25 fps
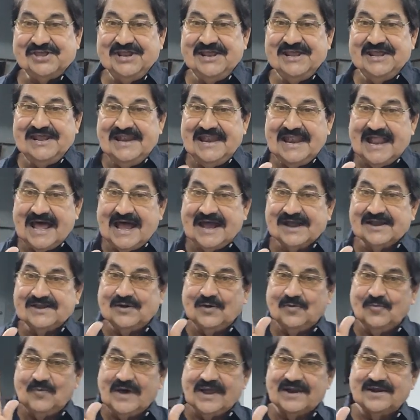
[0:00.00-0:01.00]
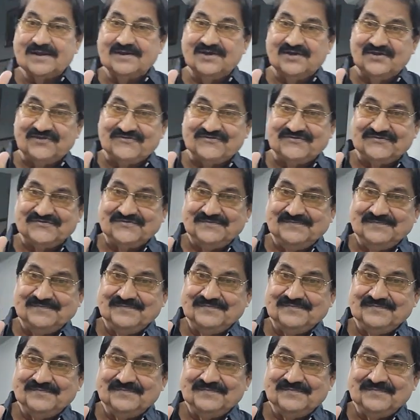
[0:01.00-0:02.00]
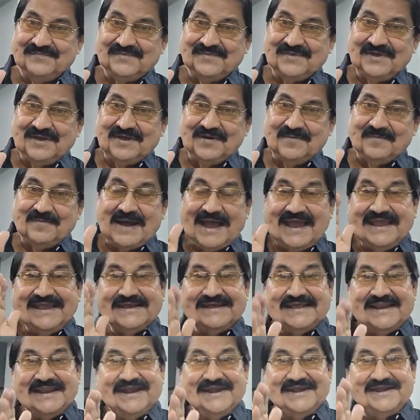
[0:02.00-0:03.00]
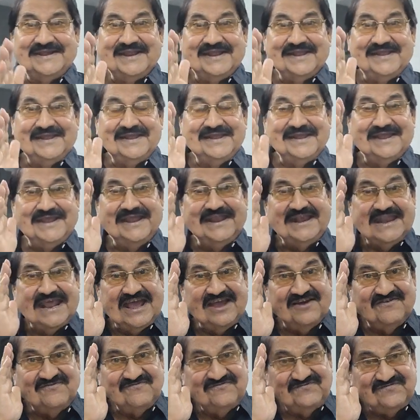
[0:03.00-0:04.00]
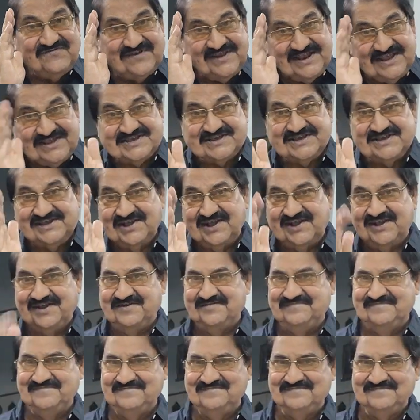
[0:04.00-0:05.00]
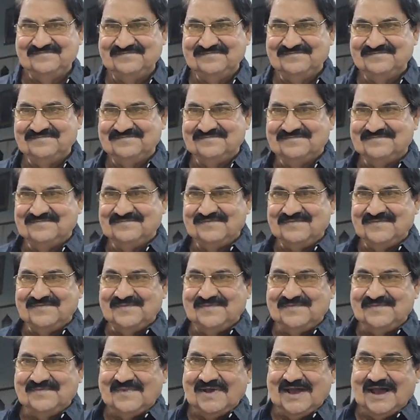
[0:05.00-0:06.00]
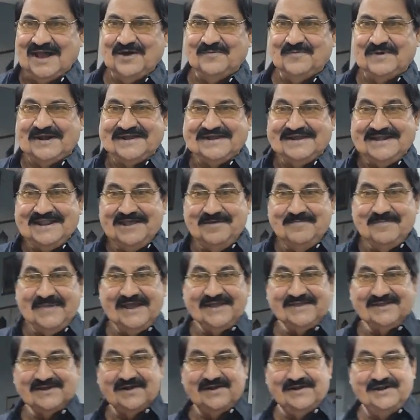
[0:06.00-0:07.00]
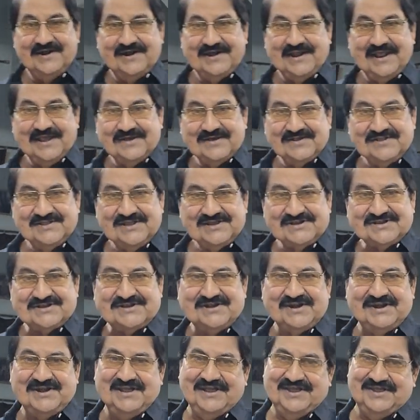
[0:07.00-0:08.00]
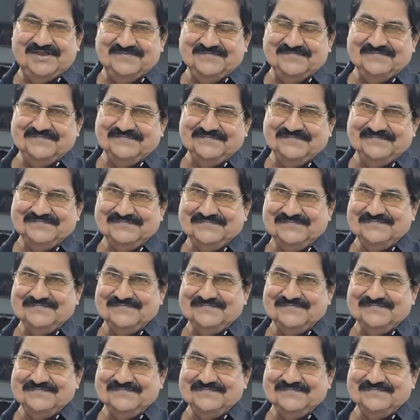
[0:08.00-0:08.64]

3 lakh workers migrate in every season. Our team has undertaken the study